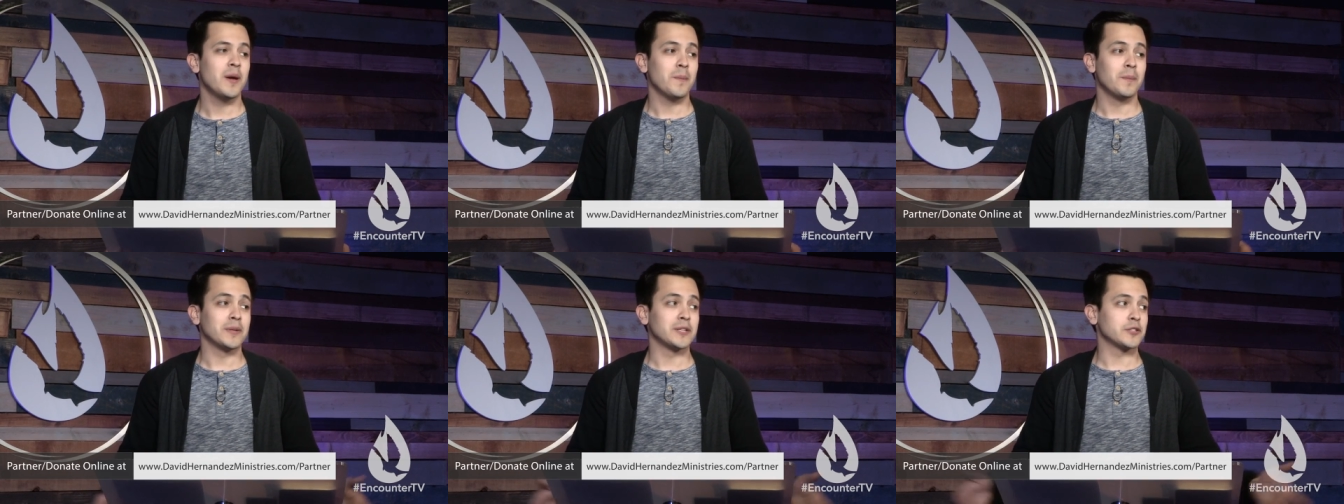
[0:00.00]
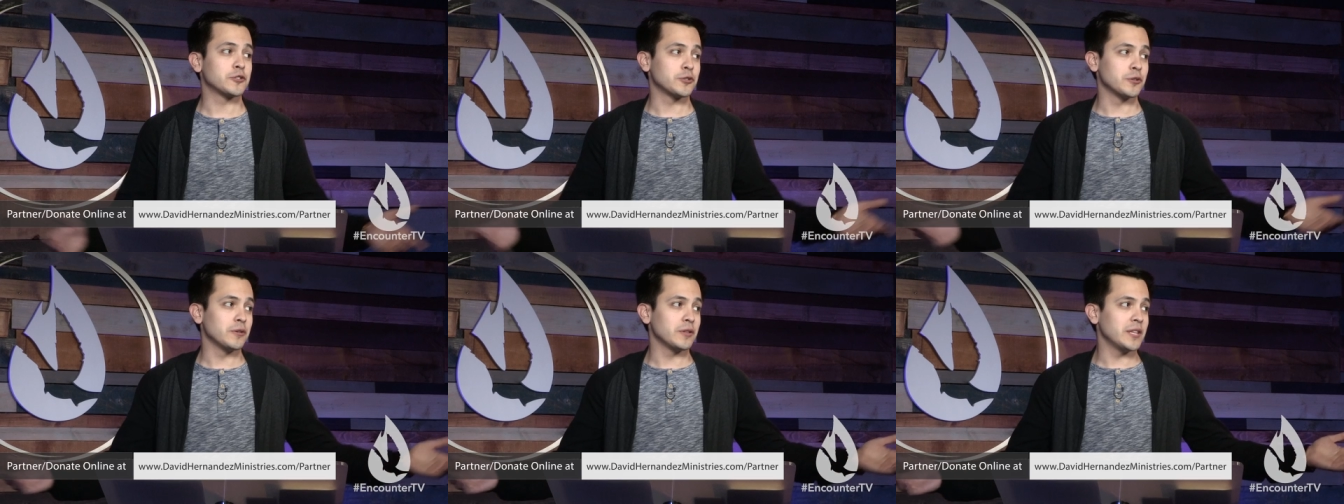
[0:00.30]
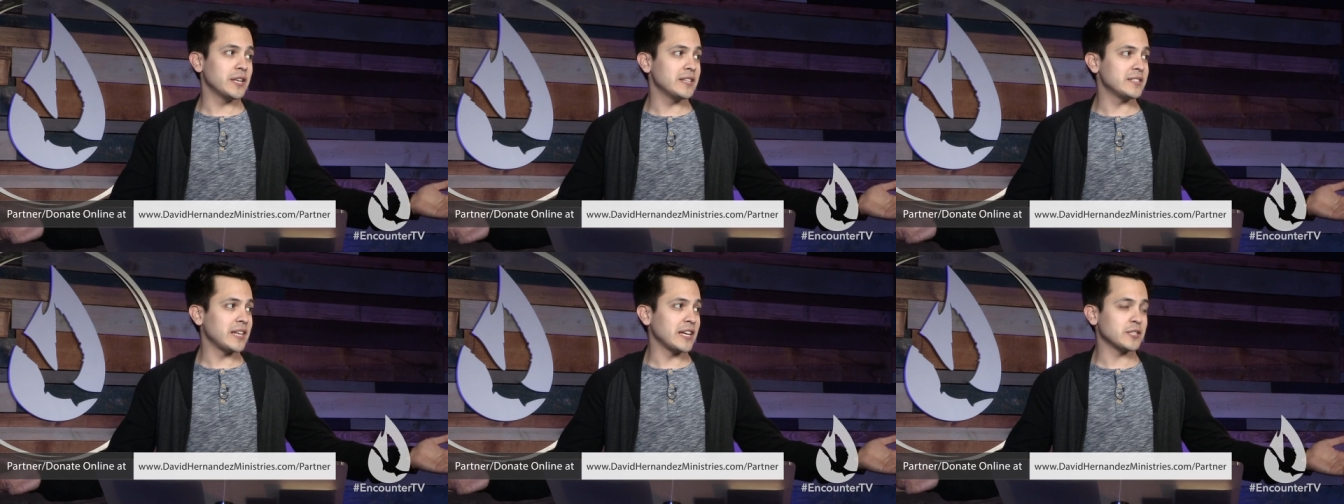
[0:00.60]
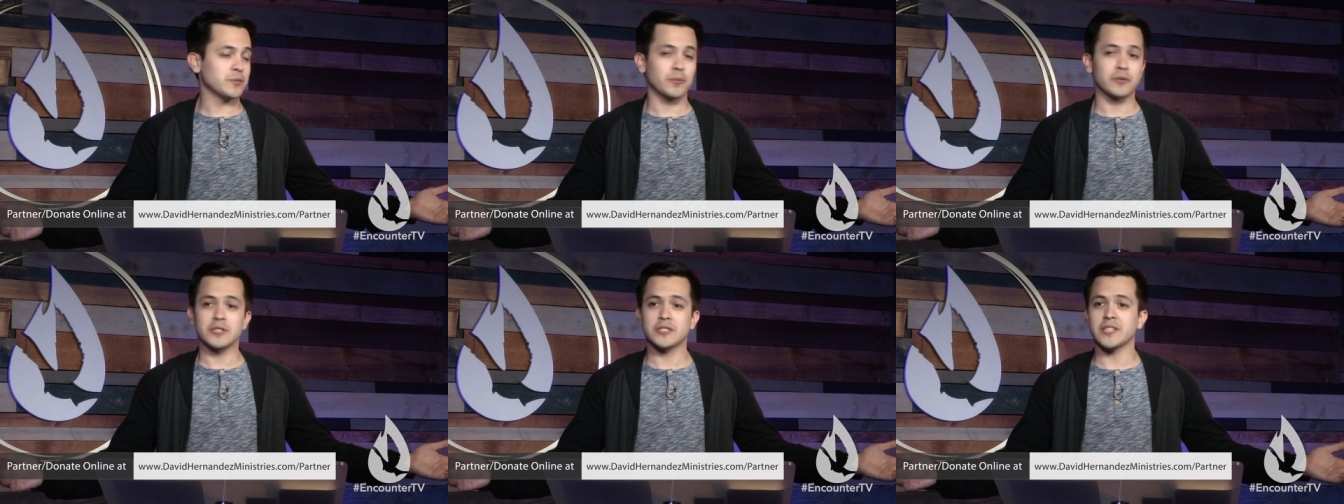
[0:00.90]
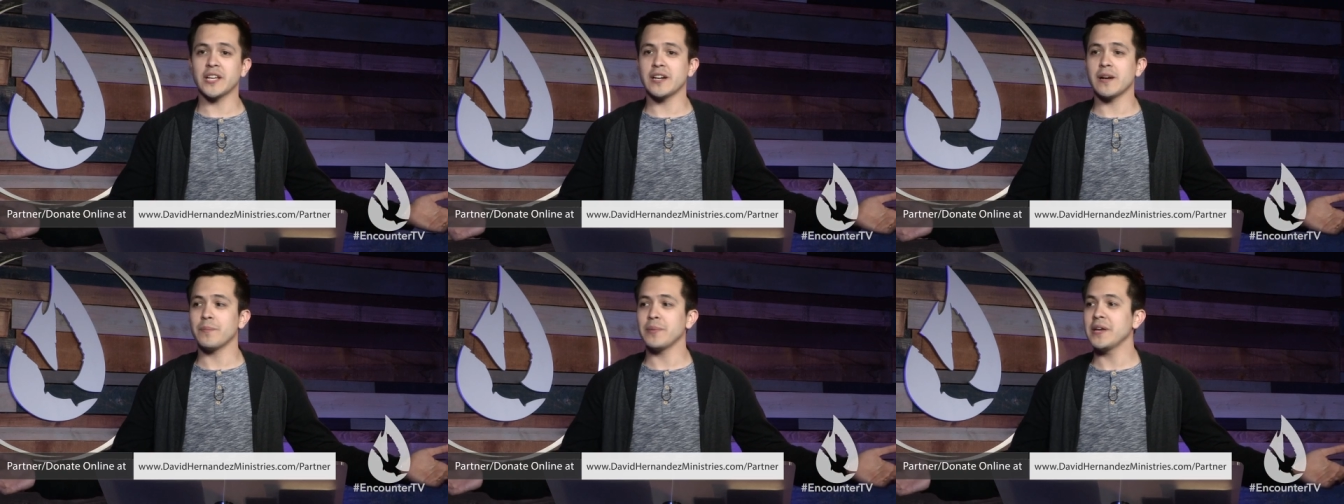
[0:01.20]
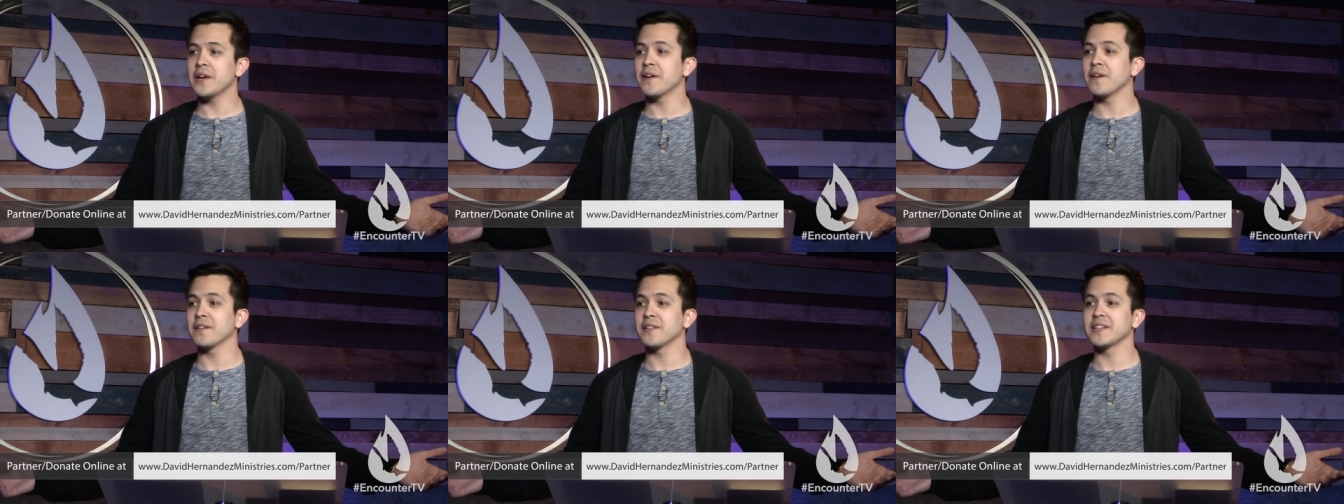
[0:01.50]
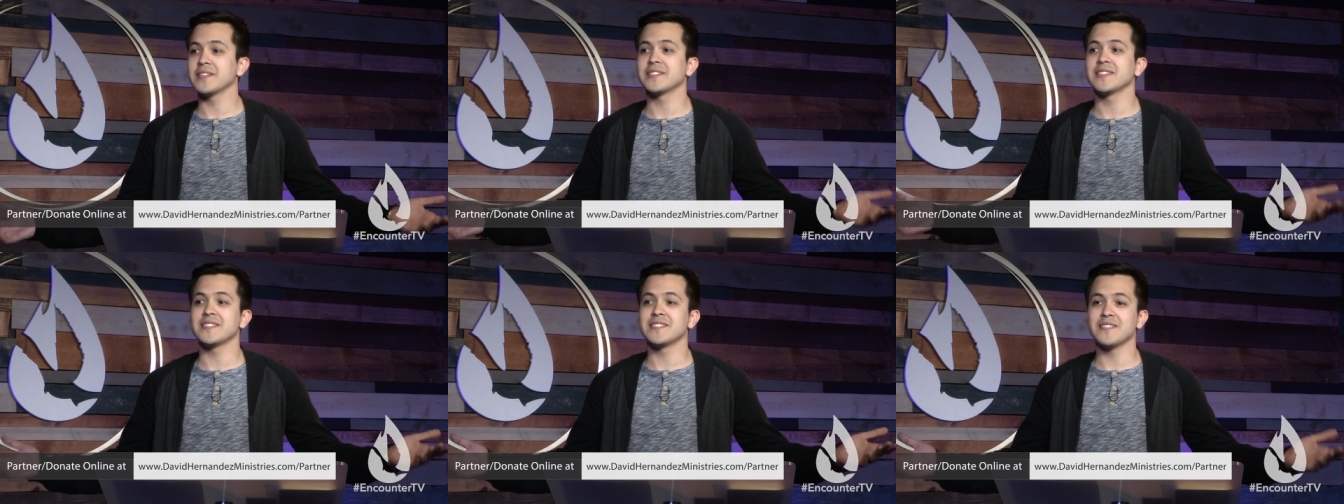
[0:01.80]
But the truth is, as we're set up here,
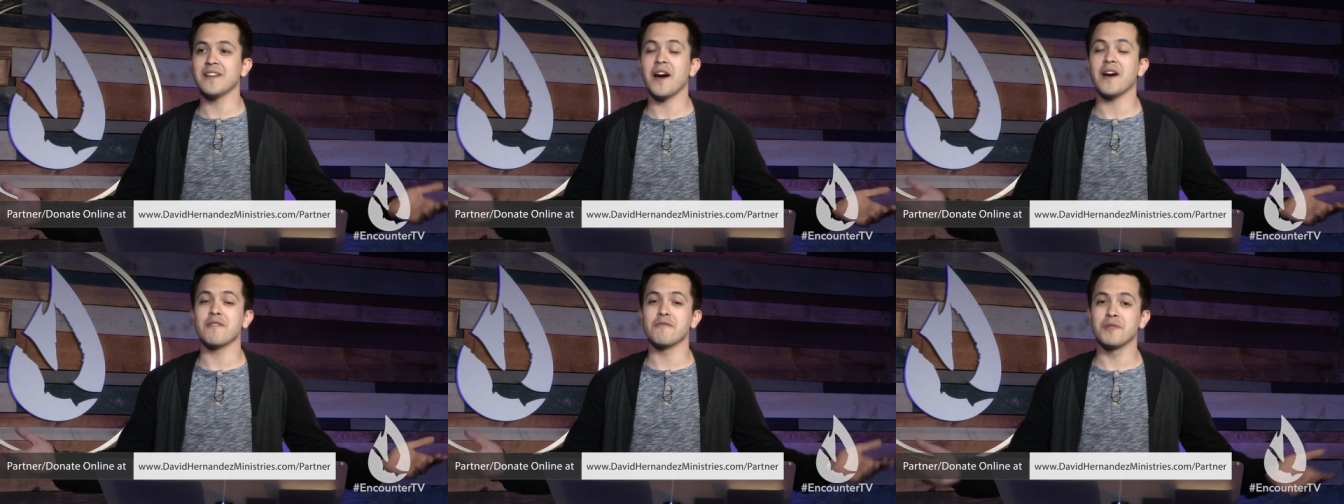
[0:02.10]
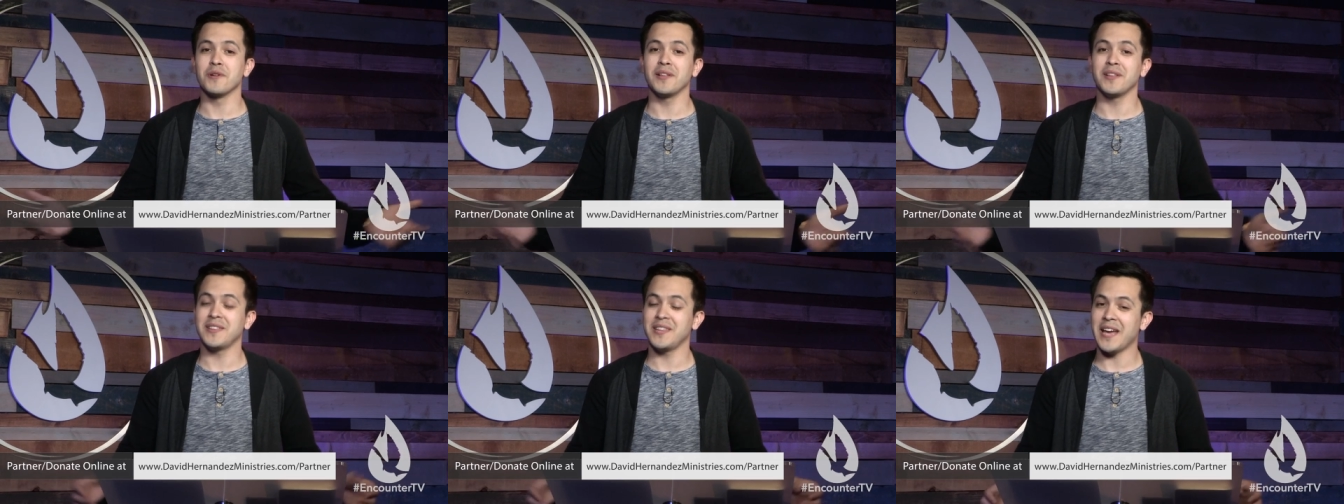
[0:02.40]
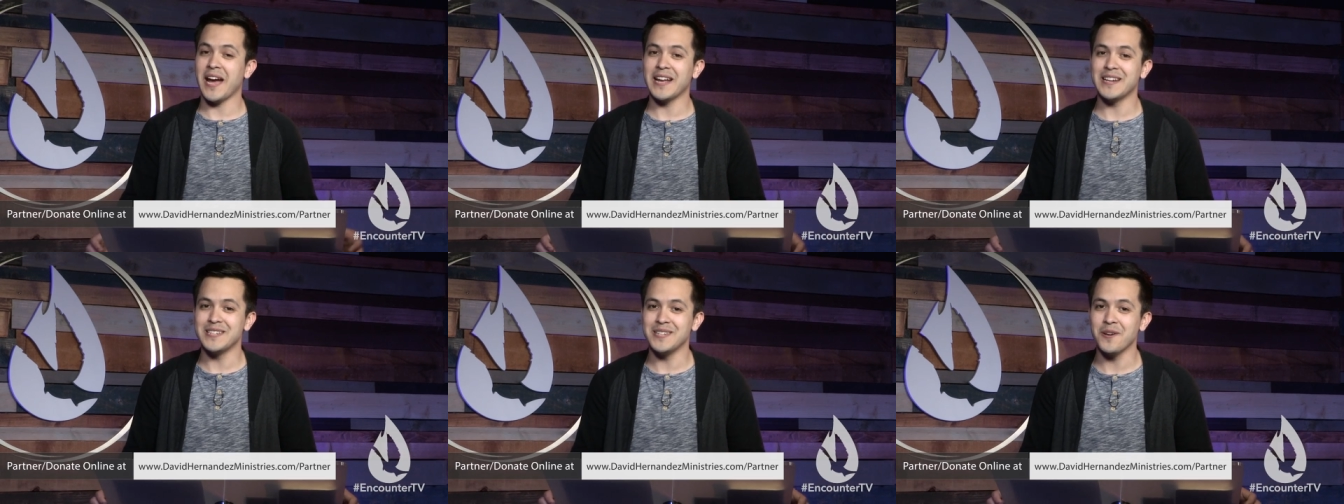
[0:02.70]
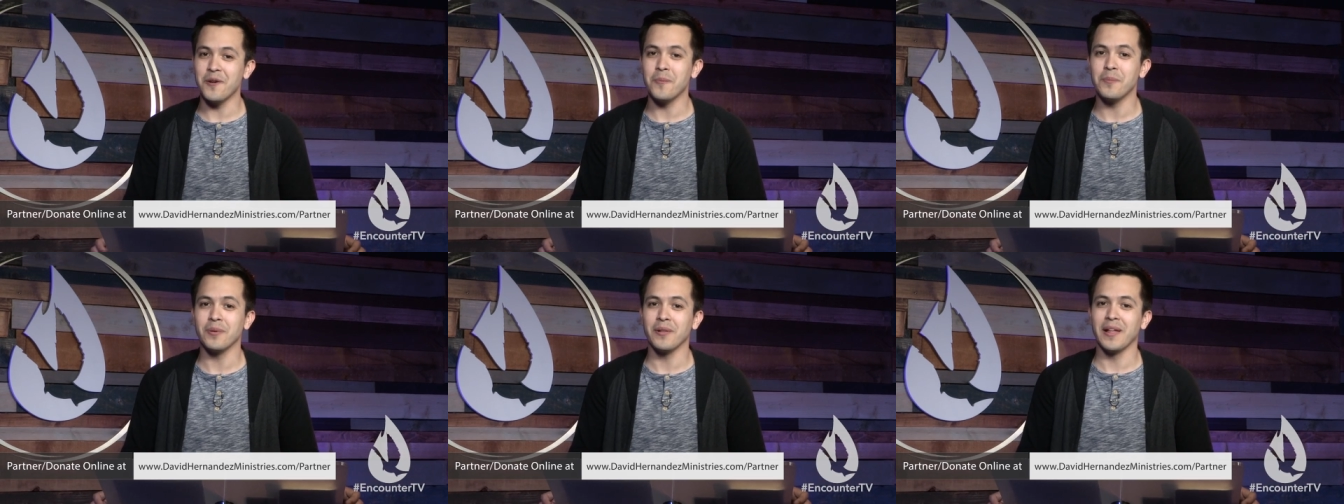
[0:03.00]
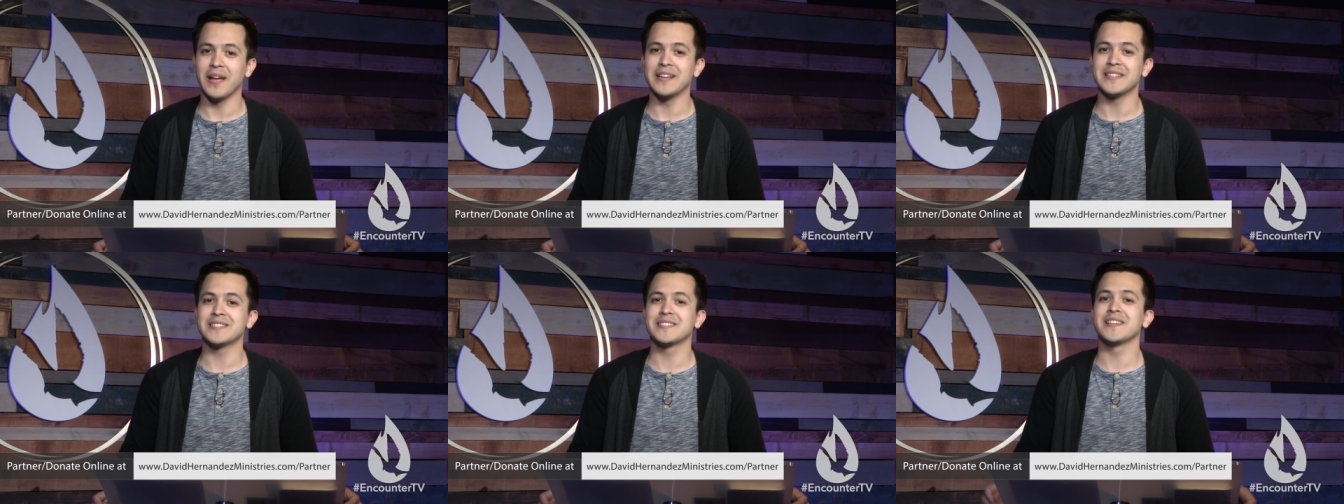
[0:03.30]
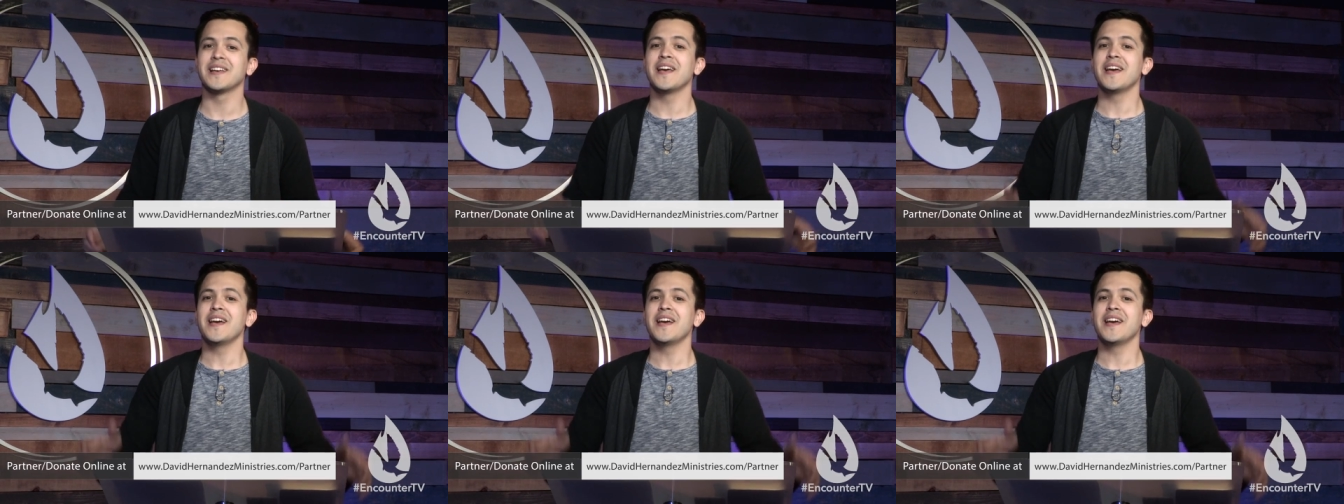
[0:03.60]
this is not really the ideal place